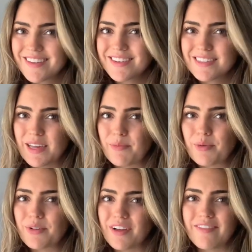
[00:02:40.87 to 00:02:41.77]

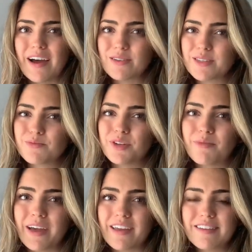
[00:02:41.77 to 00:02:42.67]
example of how someone
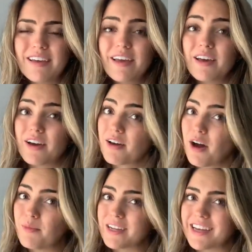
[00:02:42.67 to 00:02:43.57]
might
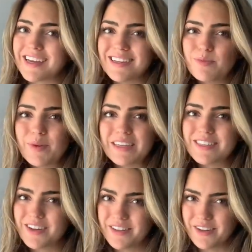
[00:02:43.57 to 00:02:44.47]
accommodate is based
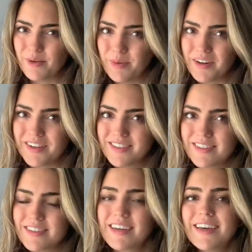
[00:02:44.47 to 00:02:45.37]
on their
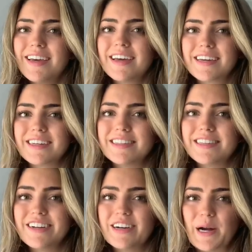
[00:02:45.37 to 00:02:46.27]
appearance.
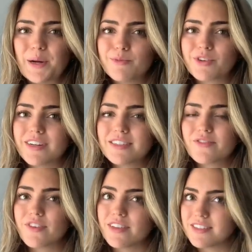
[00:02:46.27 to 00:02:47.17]
Consider how I'm dressed
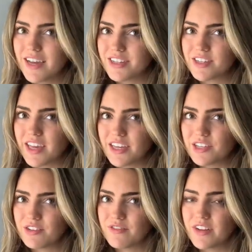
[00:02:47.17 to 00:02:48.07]
for this
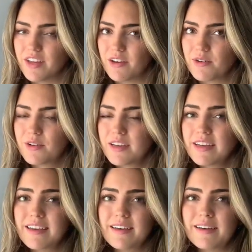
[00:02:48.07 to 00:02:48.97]
educational video,
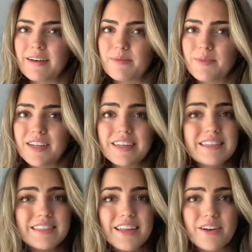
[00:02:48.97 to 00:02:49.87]
and
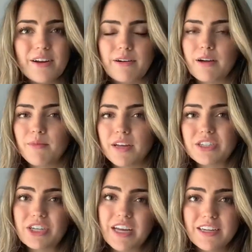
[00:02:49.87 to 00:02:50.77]
consider how I might
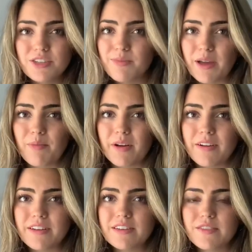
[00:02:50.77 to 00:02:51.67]
change my
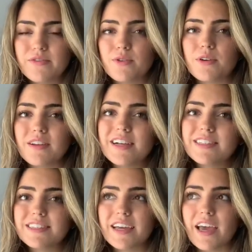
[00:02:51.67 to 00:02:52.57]
appearance for, let's
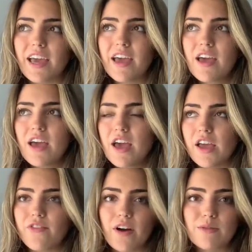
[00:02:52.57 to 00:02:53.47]
say,
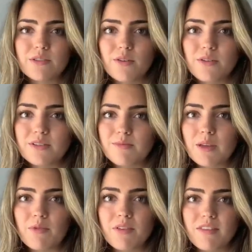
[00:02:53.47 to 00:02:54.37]
if I was going to
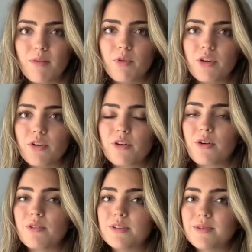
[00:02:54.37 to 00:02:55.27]
meet with someone or
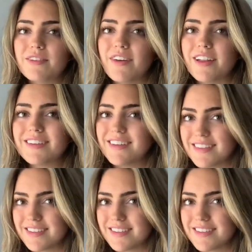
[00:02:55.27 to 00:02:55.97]
go to an event in the